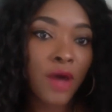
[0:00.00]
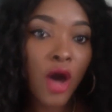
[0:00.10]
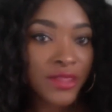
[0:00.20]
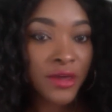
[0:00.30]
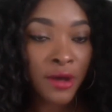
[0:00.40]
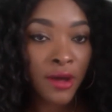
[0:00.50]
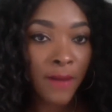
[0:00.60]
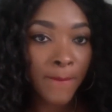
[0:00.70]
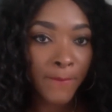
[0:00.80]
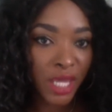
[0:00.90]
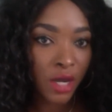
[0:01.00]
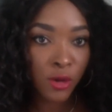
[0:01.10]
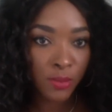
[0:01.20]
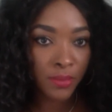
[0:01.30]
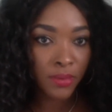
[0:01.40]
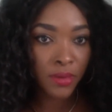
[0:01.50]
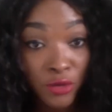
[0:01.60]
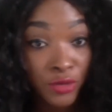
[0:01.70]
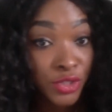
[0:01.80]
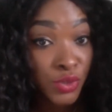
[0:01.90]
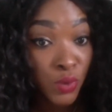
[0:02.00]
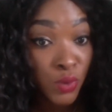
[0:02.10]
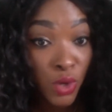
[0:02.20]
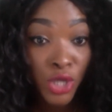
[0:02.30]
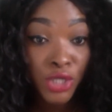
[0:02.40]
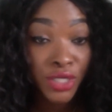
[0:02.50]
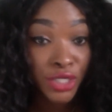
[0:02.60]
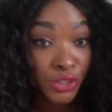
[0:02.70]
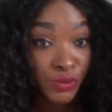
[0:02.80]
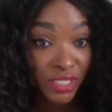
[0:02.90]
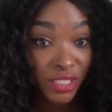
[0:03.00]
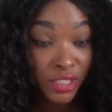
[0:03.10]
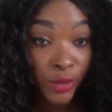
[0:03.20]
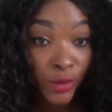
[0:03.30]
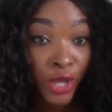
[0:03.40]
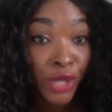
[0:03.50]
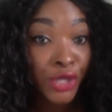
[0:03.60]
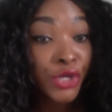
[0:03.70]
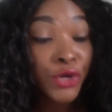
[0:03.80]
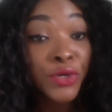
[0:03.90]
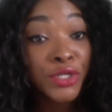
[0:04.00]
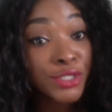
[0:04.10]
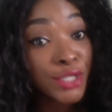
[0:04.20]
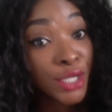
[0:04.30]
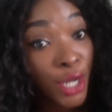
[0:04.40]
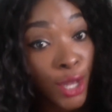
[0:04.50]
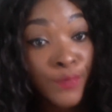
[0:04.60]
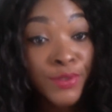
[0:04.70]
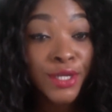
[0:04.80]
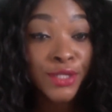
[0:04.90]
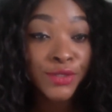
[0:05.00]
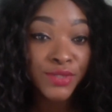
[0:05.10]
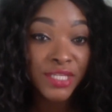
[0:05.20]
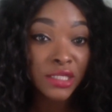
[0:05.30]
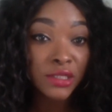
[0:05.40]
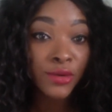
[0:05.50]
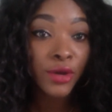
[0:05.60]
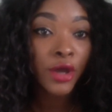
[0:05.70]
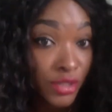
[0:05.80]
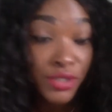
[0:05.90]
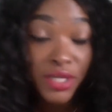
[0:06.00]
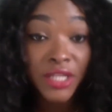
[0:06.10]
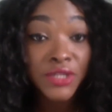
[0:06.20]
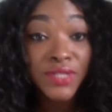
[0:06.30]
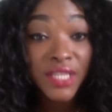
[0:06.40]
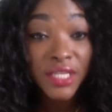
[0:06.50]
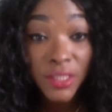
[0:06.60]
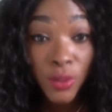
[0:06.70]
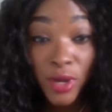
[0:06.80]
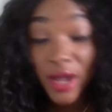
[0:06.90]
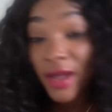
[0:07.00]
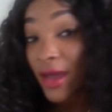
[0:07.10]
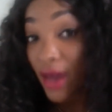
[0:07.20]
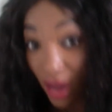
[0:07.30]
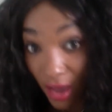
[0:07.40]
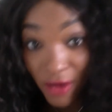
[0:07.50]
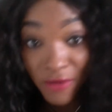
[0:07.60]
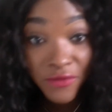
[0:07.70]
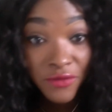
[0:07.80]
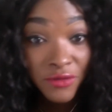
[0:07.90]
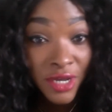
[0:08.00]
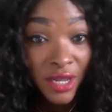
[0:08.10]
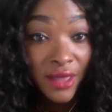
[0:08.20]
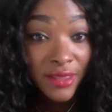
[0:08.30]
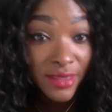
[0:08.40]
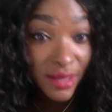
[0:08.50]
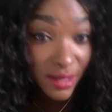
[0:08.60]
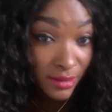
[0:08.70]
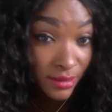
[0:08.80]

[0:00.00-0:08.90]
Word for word: other makeup you're going to work you can use this look you're going to the club you can use this look you can use this look Every day.